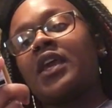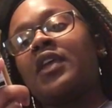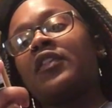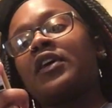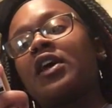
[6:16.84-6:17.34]

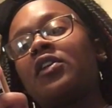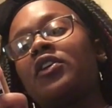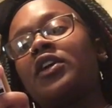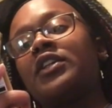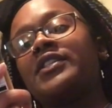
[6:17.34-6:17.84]
in the
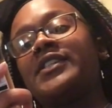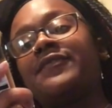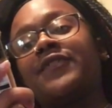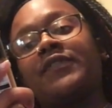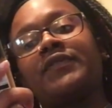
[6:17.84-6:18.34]
color
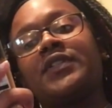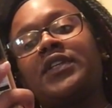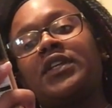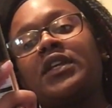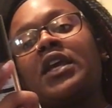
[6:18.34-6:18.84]

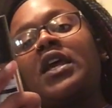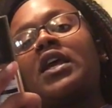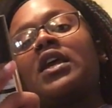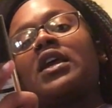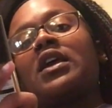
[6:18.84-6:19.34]
D50.
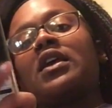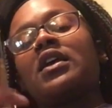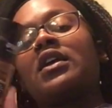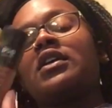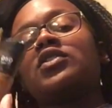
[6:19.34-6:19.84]

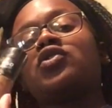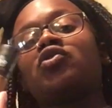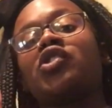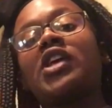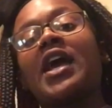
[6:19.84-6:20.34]

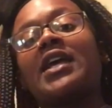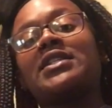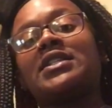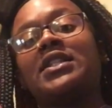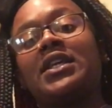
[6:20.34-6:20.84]
So she
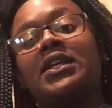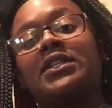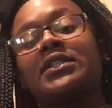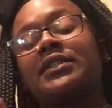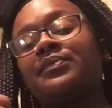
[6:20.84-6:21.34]
has
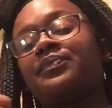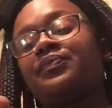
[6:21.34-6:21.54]
this.